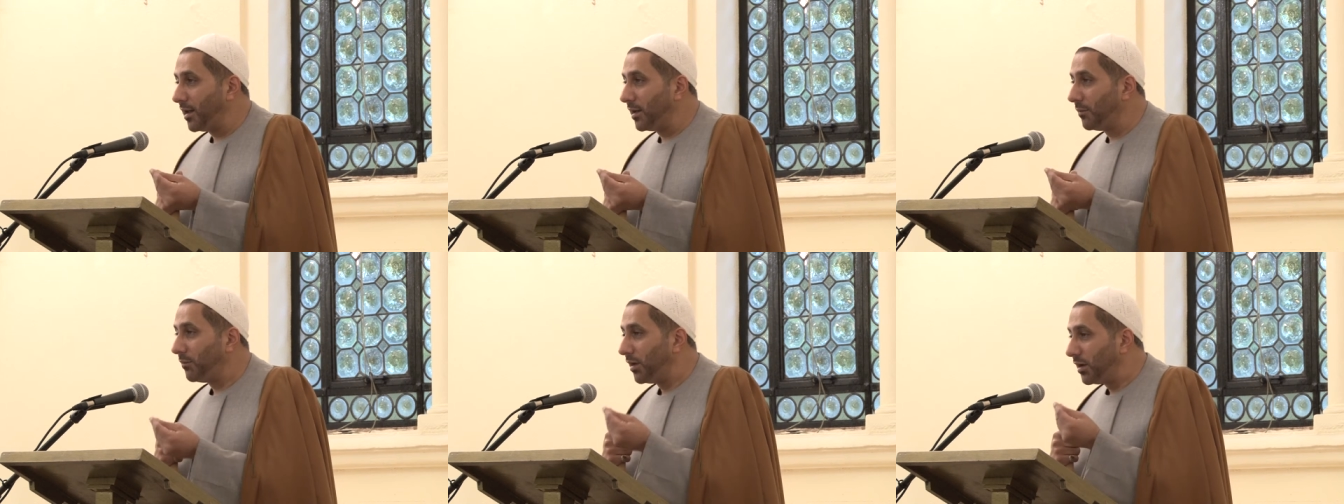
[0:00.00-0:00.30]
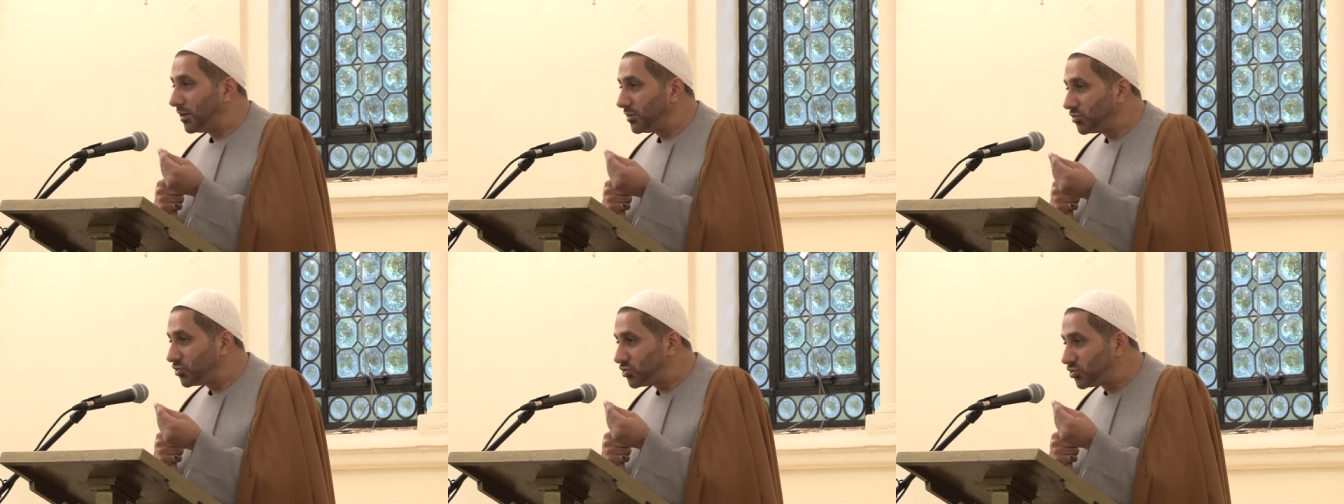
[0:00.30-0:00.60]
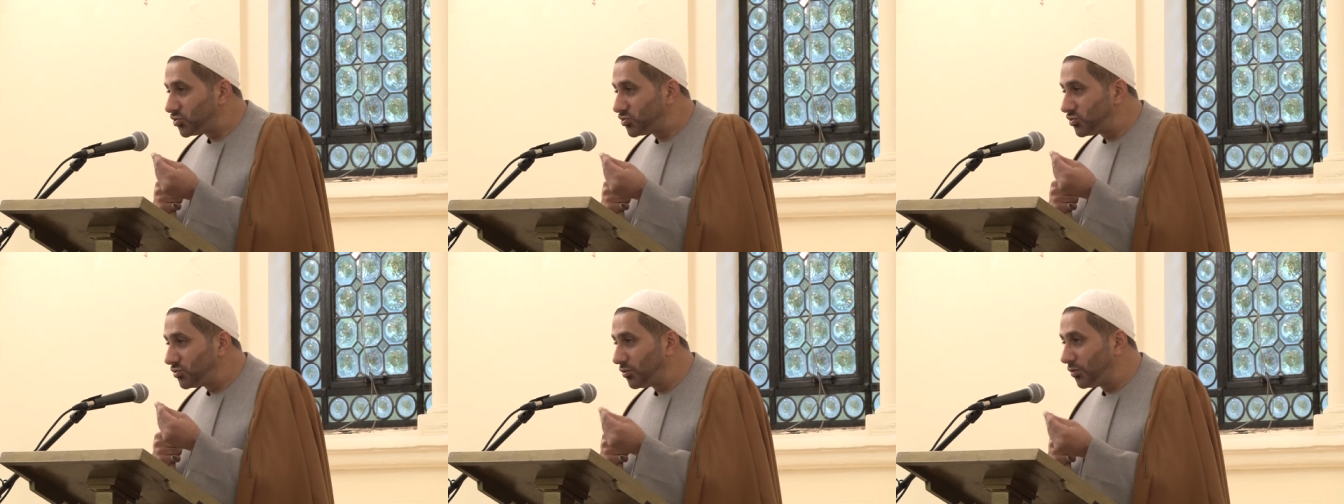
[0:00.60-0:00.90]
am
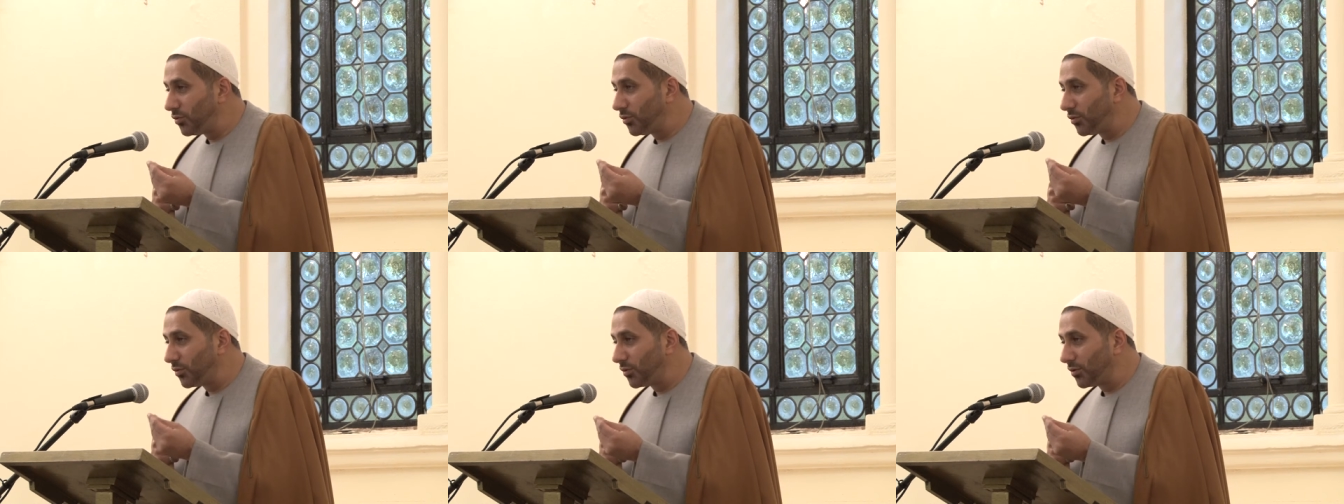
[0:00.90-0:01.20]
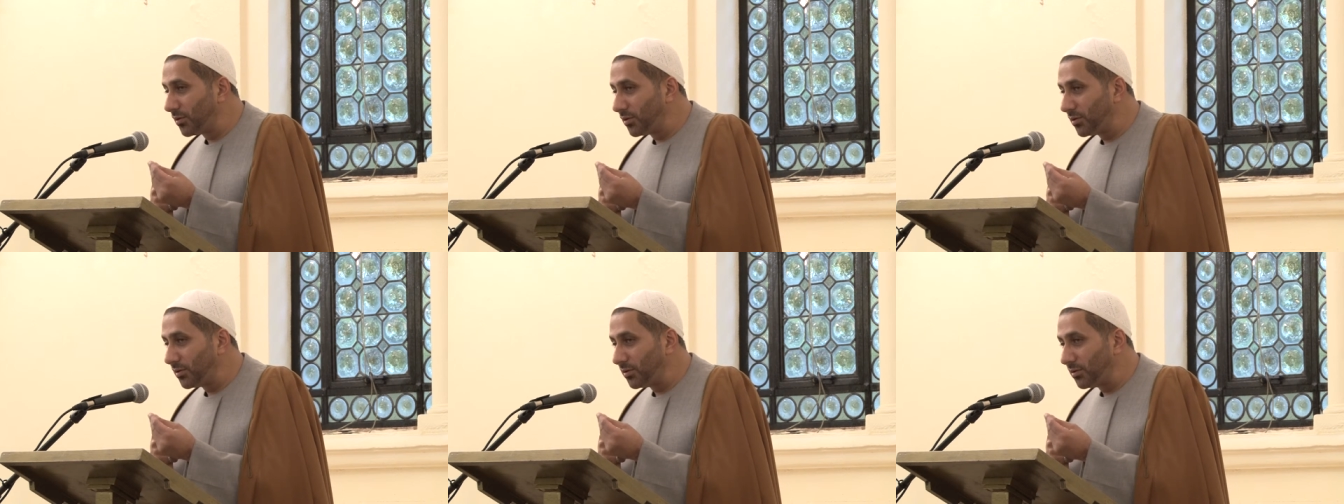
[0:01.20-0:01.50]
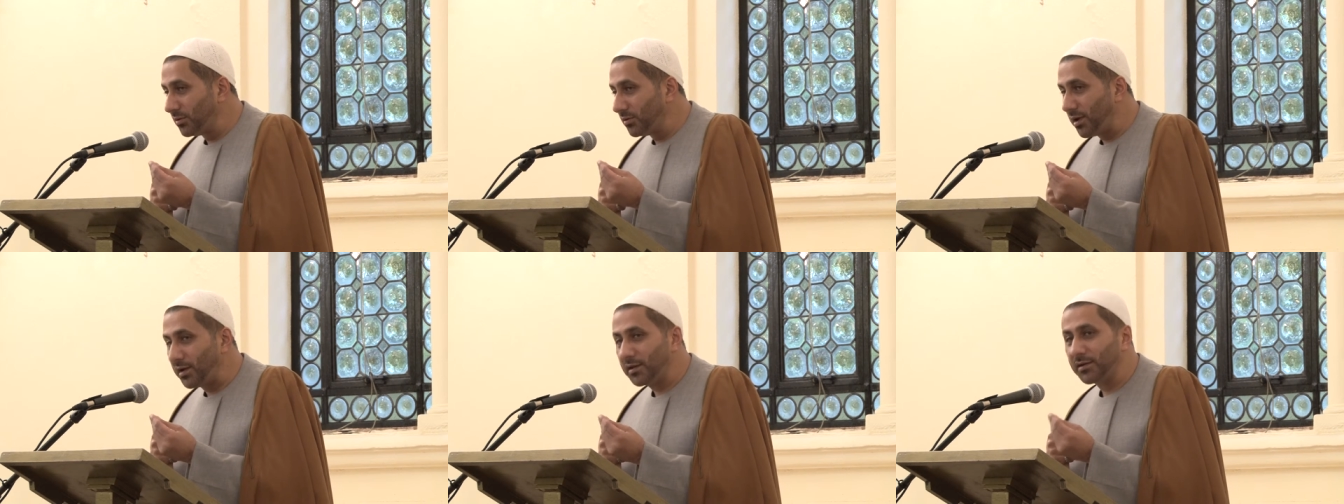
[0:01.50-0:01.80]
unsure.
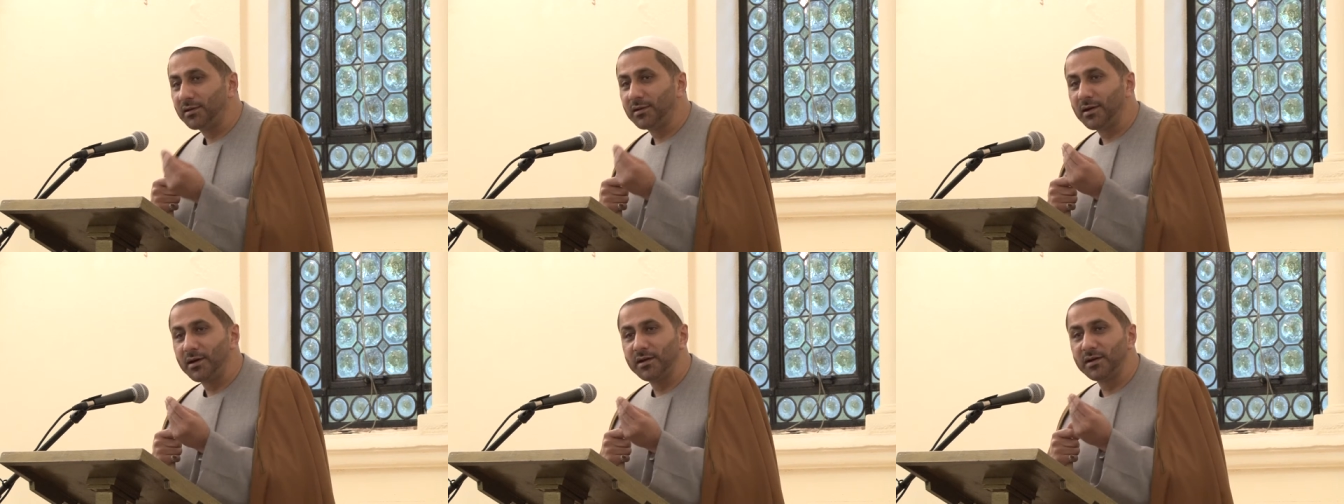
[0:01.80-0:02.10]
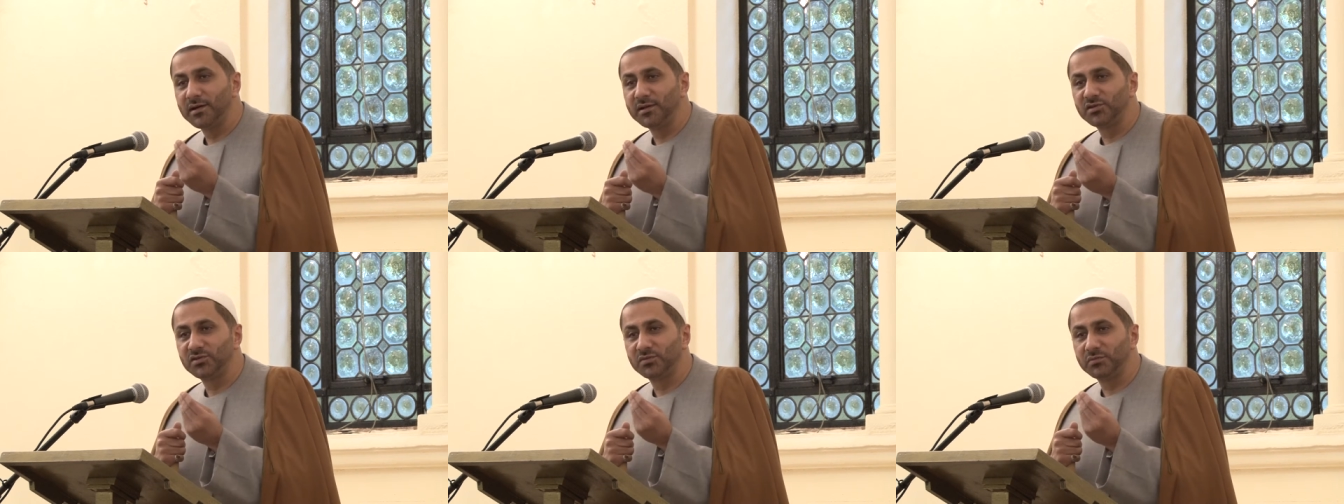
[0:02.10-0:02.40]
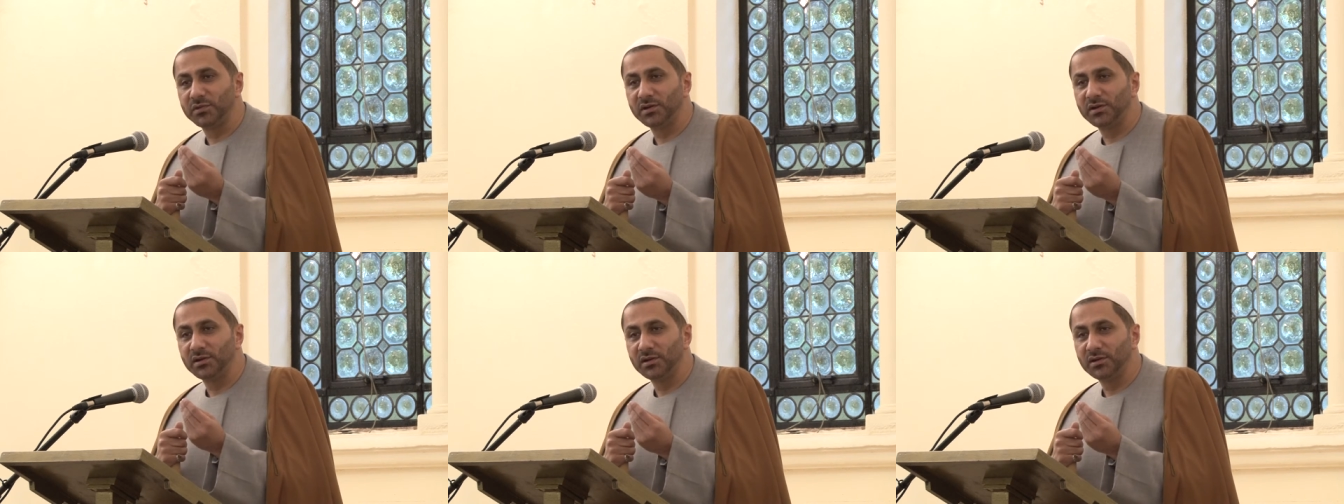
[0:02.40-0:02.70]
Encourage
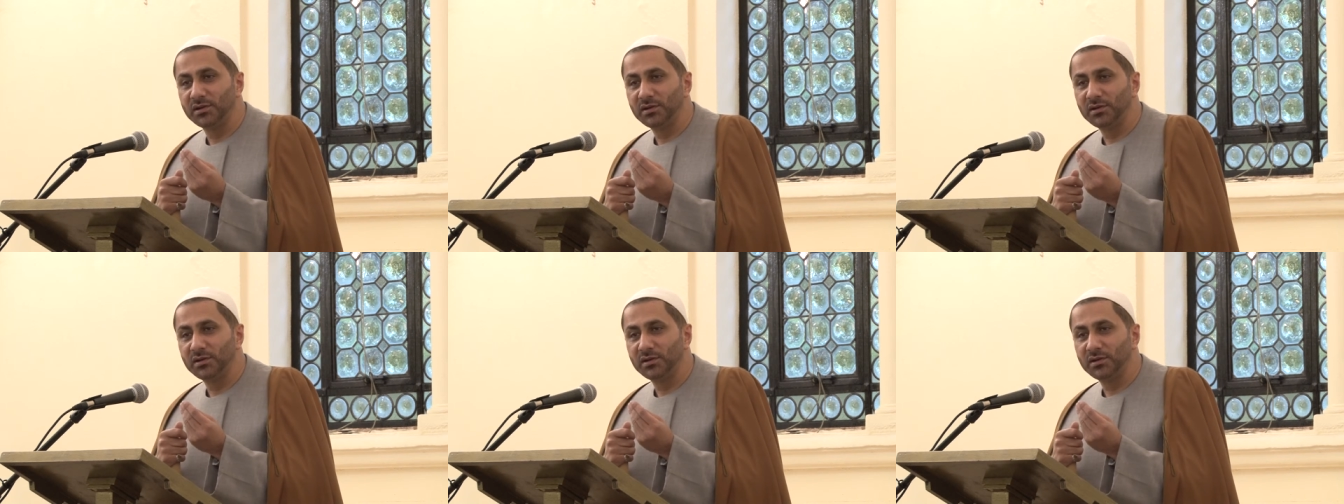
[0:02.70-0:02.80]
me.